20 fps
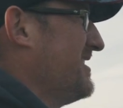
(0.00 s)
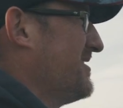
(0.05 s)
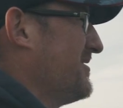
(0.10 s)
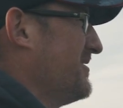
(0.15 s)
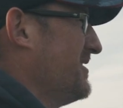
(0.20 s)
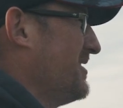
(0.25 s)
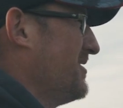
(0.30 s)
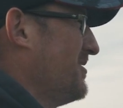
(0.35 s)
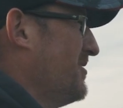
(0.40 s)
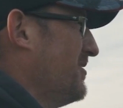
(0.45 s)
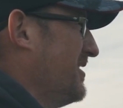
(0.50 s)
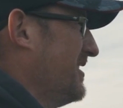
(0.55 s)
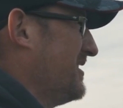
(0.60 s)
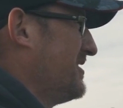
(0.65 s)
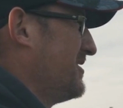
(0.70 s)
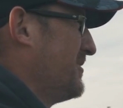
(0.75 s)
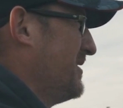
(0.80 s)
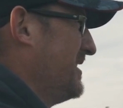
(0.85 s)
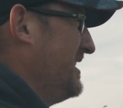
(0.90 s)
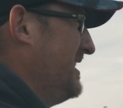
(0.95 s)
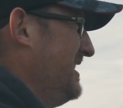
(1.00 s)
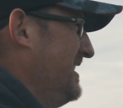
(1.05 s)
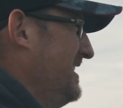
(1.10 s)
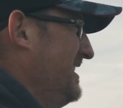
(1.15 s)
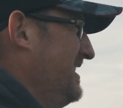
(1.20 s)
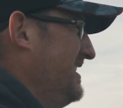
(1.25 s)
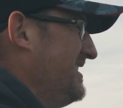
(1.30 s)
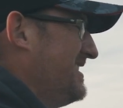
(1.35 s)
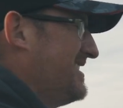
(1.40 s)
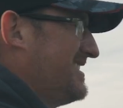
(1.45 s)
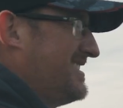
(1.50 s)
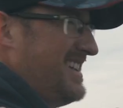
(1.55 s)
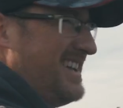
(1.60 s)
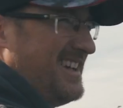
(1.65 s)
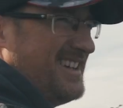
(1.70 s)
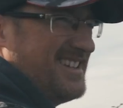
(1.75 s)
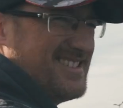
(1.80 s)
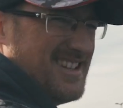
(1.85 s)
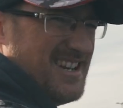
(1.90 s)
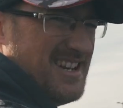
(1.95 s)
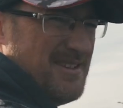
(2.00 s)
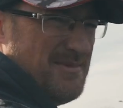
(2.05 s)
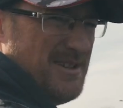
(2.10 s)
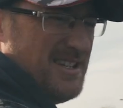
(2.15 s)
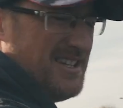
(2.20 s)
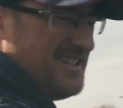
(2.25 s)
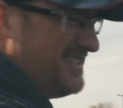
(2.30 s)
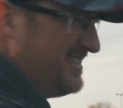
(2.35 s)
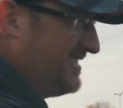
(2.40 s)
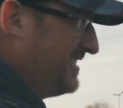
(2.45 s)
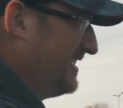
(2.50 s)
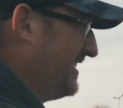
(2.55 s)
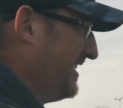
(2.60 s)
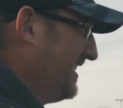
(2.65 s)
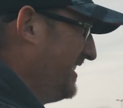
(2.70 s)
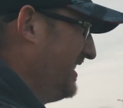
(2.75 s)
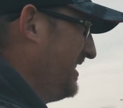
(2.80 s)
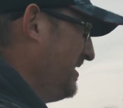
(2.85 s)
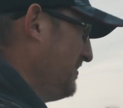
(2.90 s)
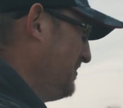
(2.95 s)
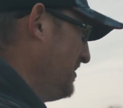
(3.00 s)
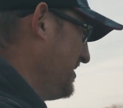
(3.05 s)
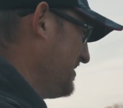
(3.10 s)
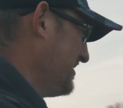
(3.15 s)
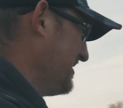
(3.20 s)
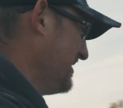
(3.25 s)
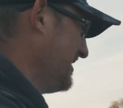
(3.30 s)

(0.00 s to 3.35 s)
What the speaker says: he's already caught a 26 centimetre perch, I